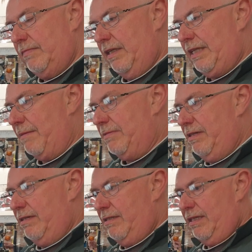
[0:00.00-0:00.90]

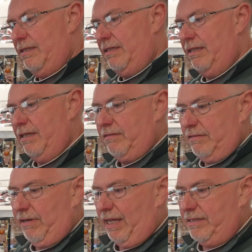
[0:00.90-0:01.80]
adapters into the
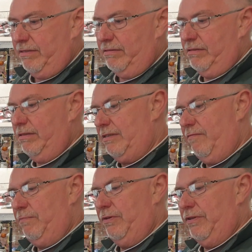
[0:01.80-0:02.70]
correct holes.
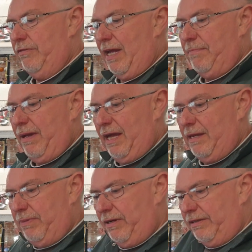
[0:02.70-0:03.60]
I've put the right
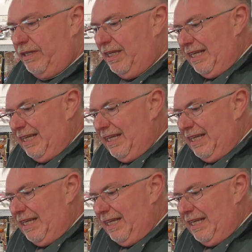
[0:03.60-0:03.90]
pipe on.